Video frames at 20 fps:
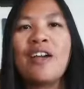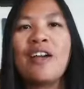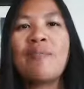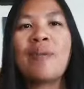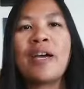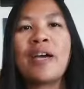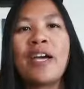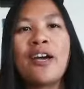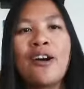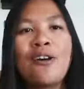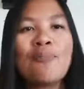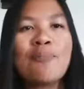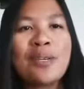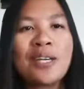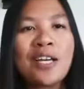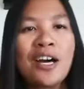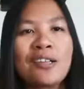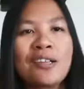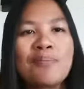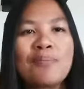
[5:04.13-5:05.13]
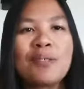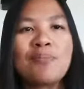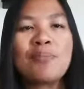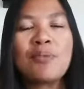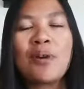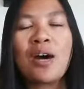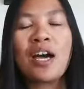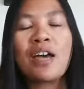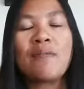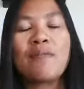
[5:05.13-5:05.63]
By helping other
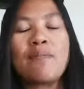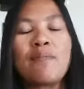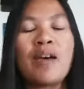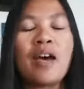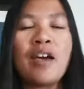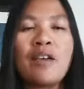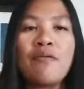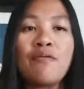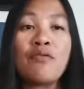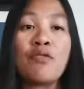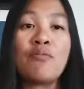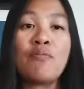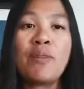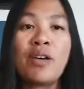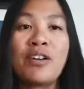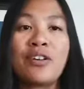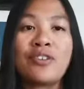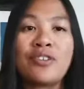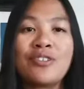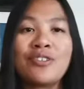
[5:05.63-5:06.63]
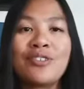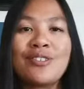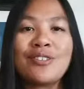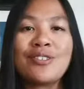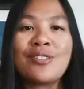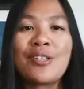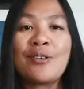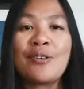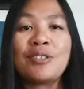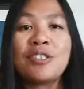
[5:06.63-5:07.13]
people, I feel better.
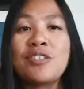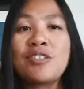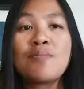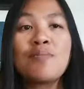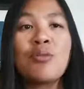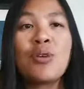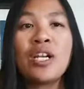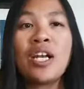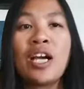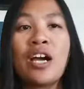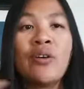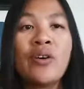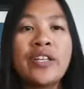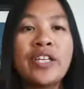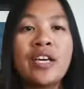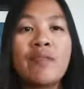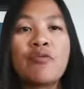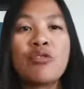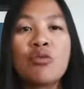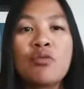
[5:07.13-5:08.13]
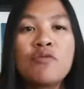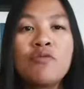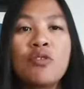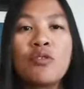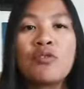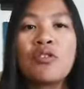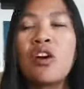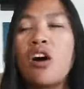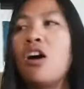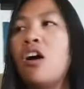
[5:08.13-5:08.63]
So this morning I already have 2
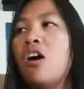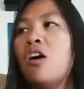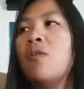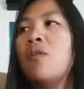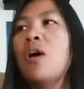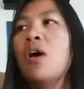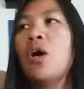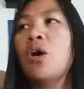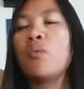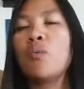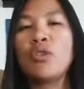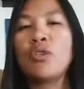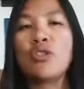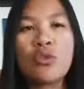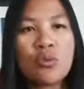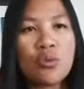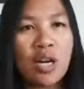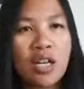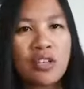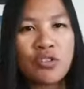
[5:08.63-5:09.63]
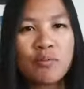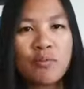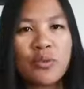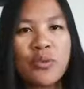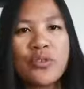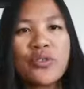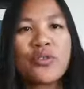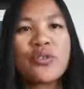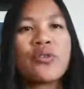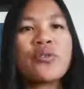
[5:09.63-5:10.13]
phone calls with 2
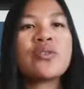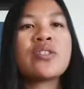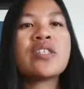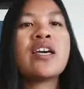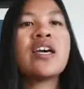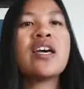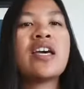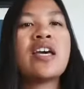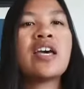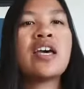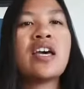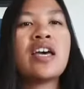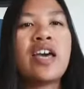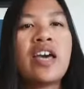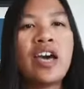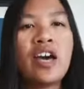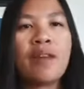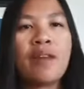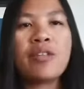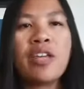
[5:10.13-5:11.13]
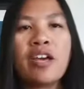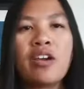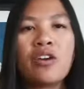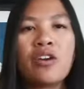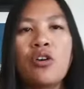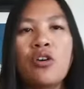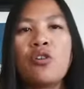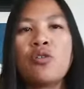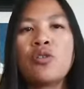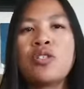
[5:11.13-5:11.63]
entrepreneurs, have their
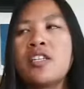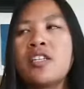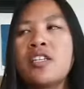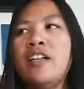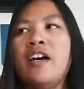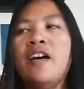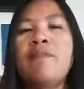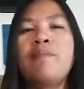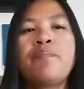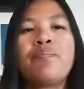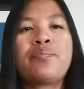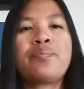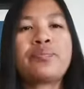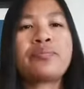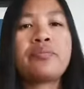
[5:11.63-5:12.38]
goals set up,